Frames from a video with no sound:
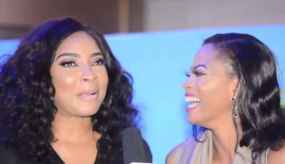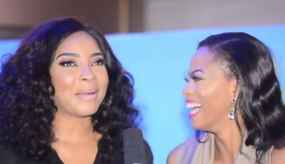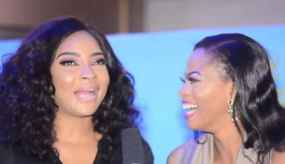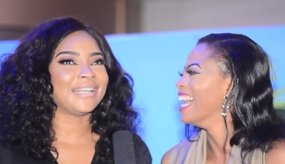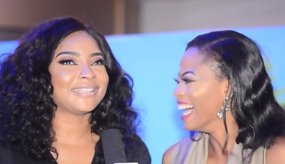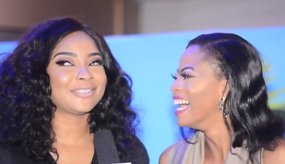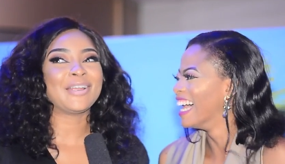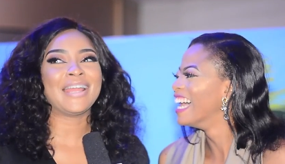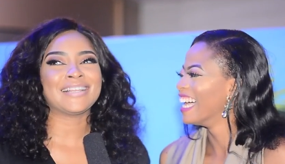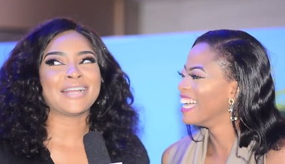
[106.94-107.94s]
Speaker 1: mind. So
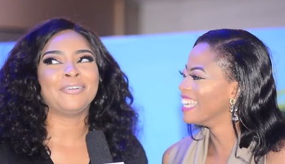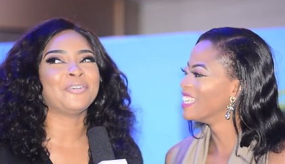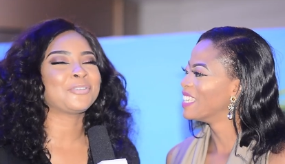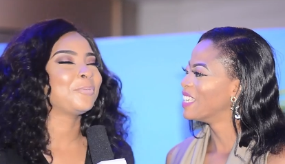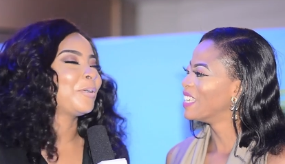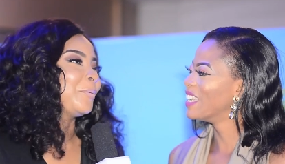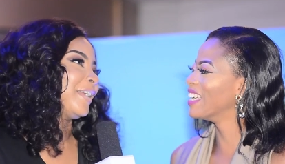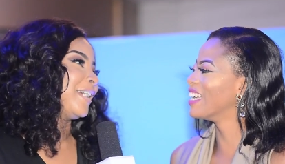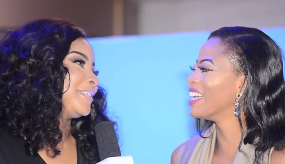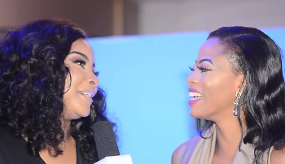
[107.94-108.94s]
yes, I would love to work with
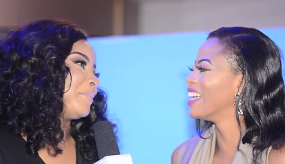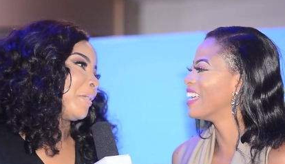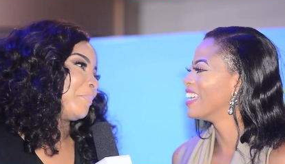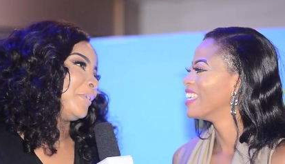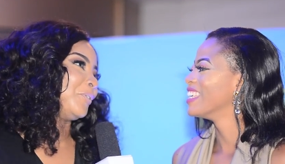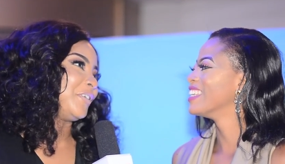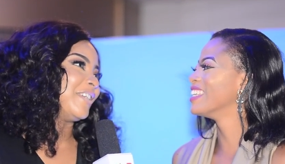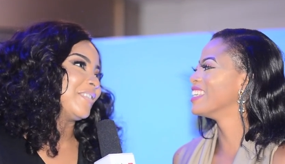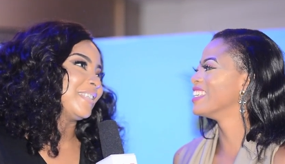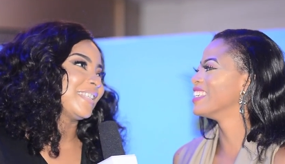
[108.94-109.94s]
the cashier department of E
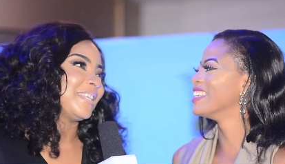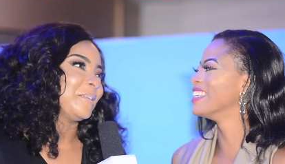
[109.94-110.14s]
F C C.